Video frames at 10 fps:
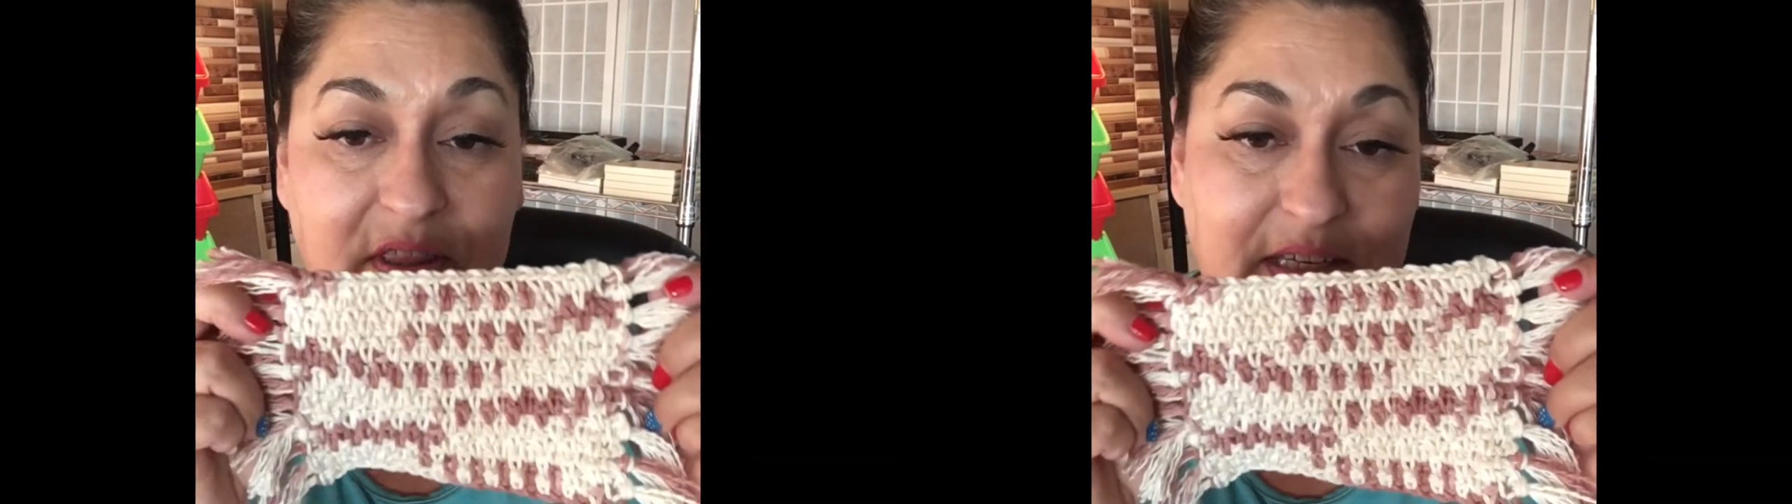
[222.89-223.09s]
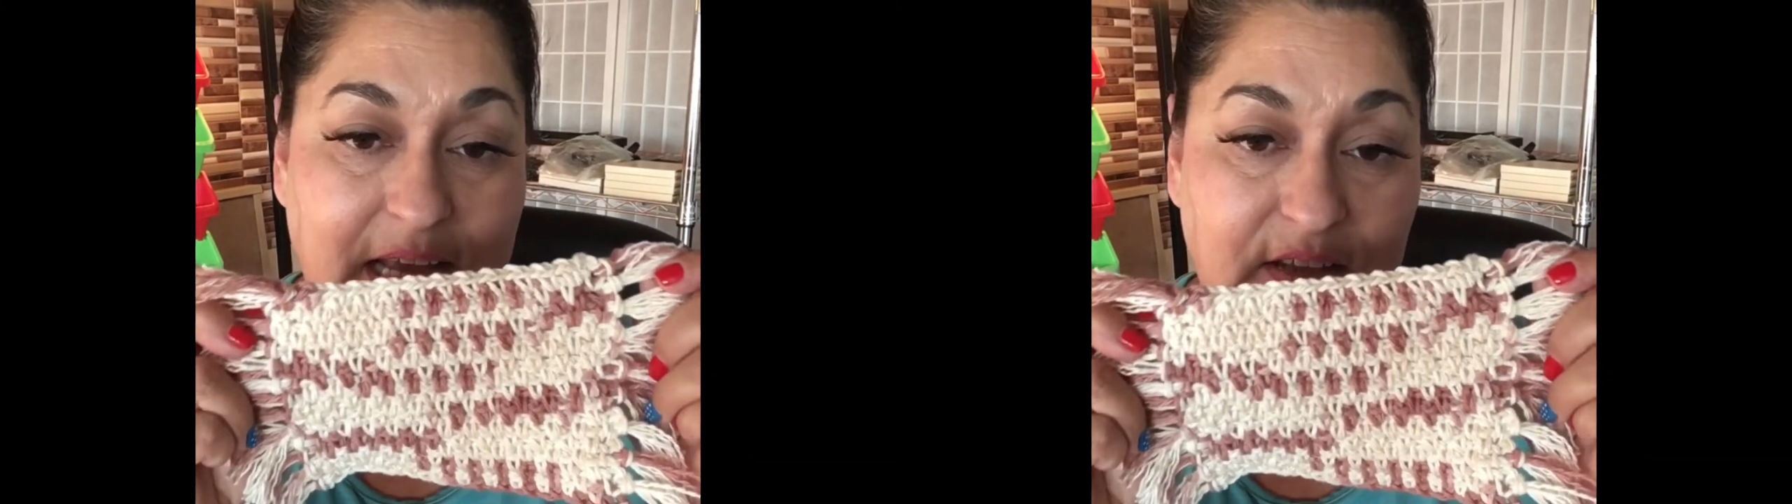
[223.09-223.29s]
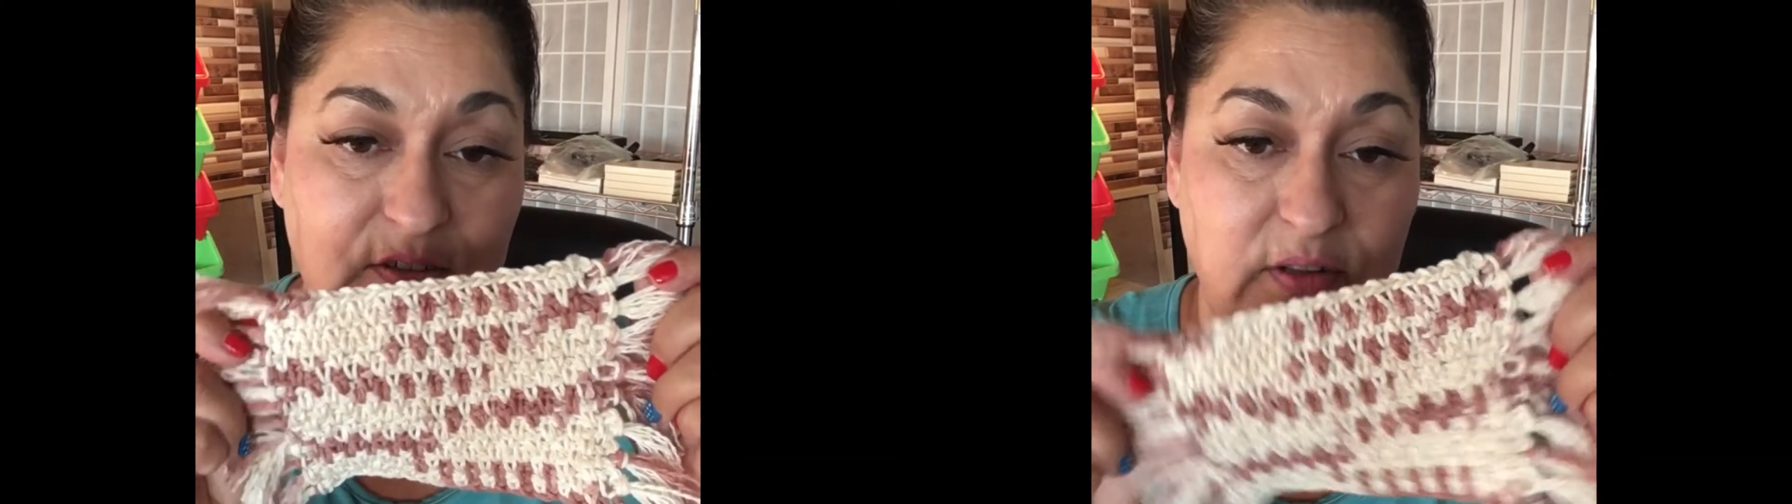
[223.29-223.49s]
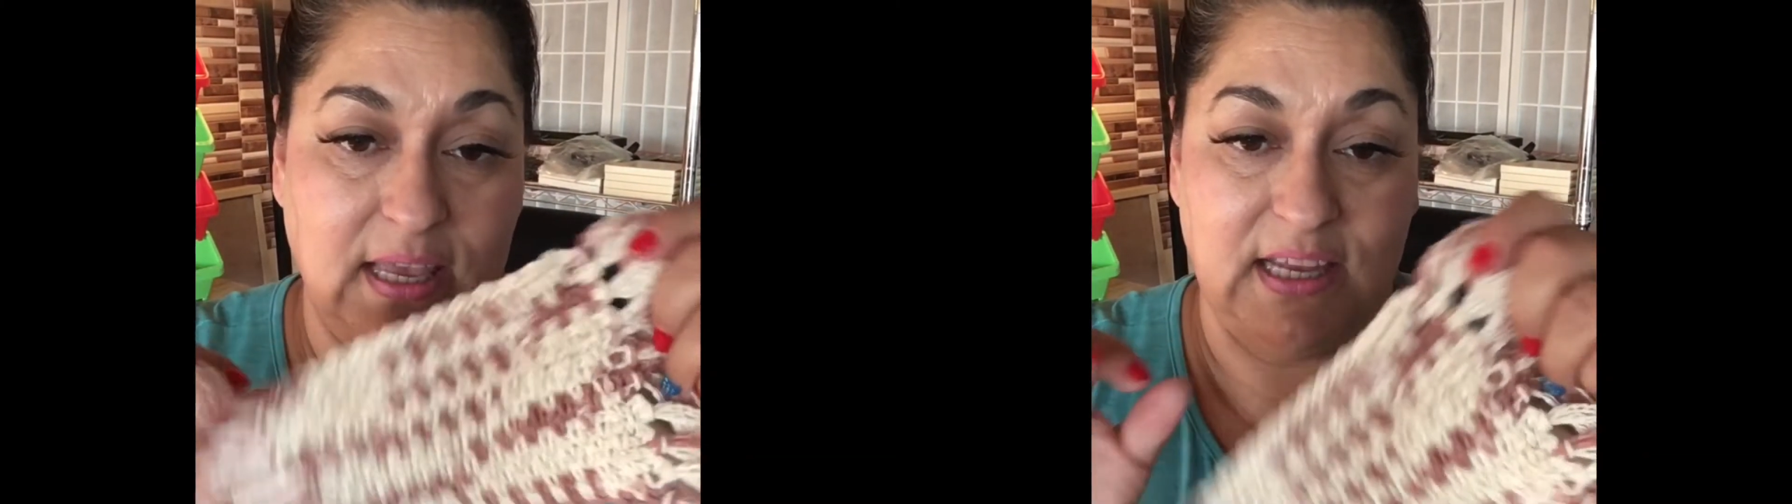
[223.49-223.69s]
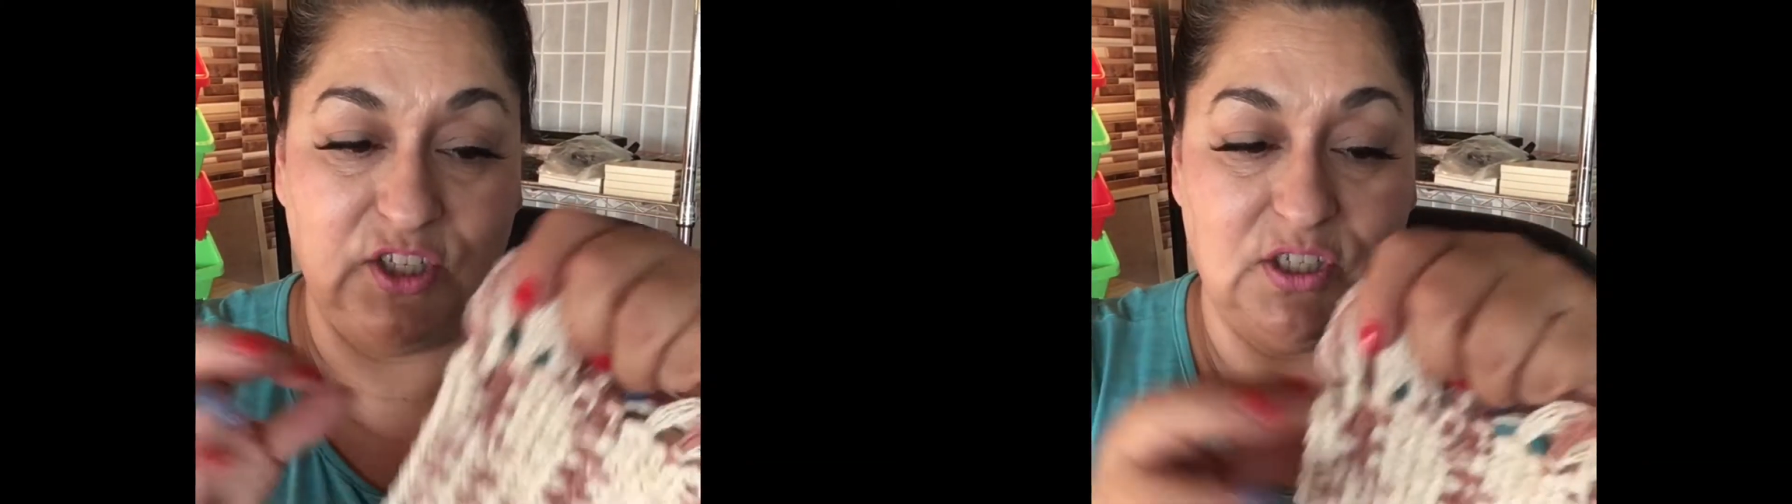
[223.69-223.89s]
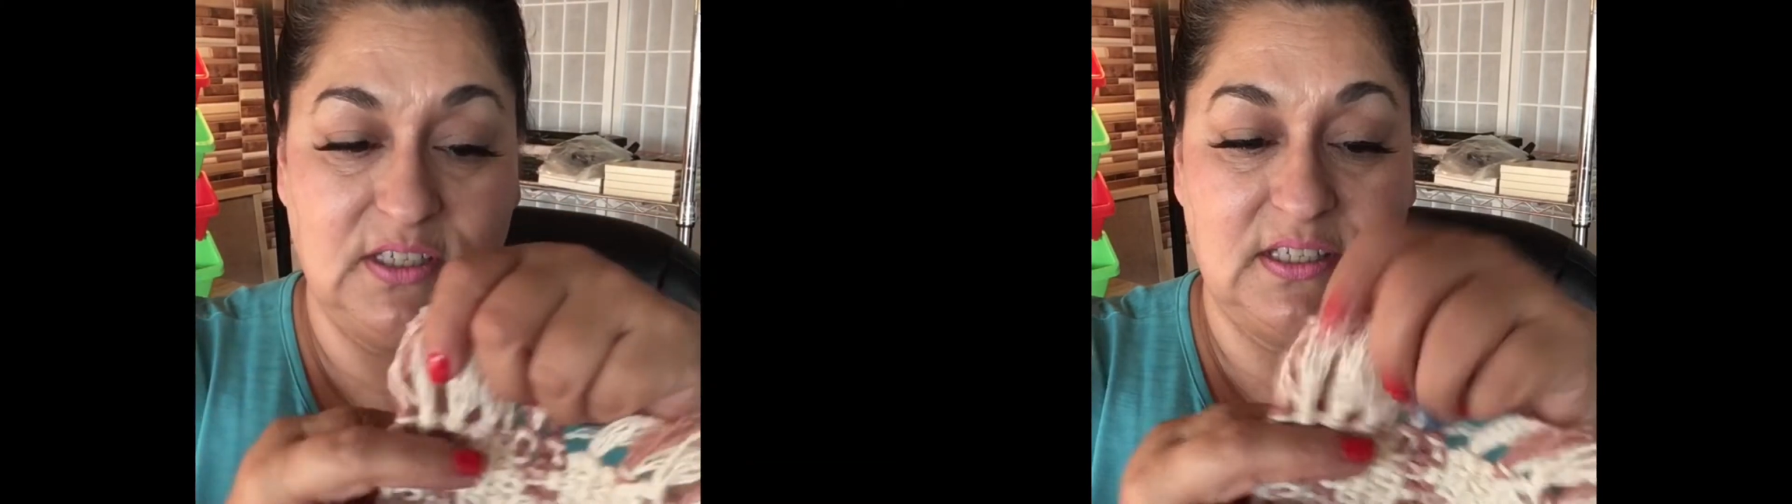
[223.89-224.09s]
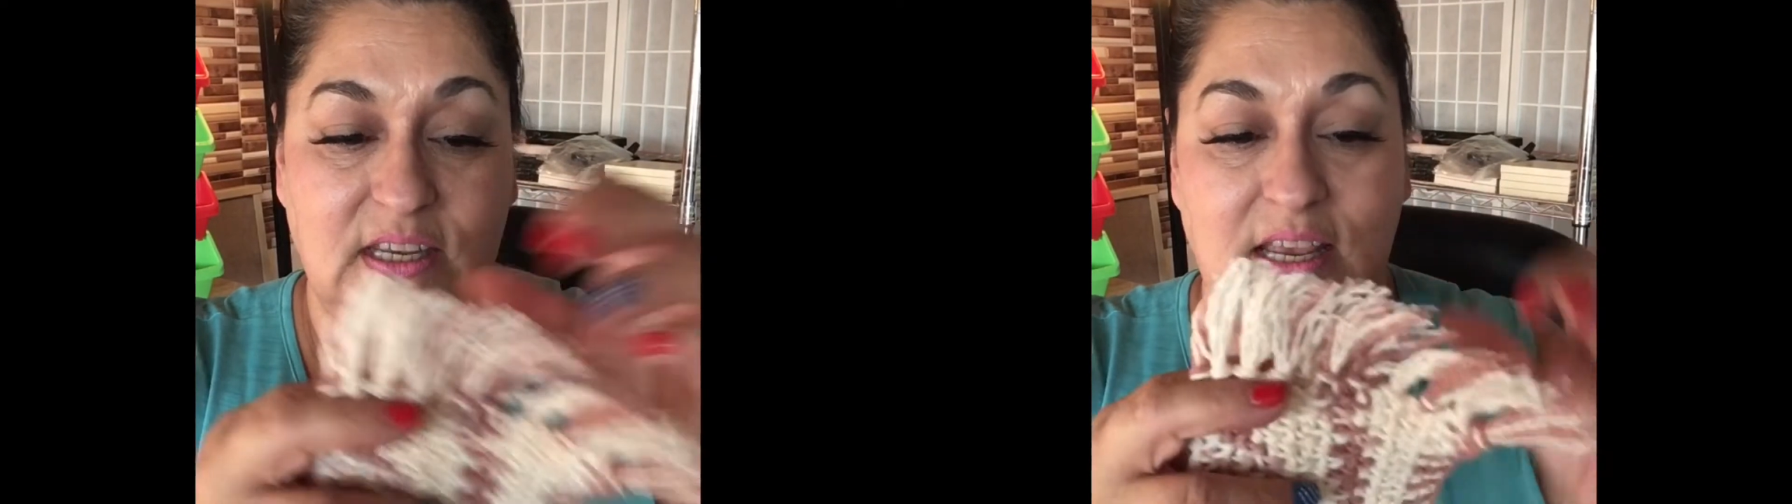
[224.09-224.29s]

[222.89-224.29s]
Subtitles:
the tassel edges.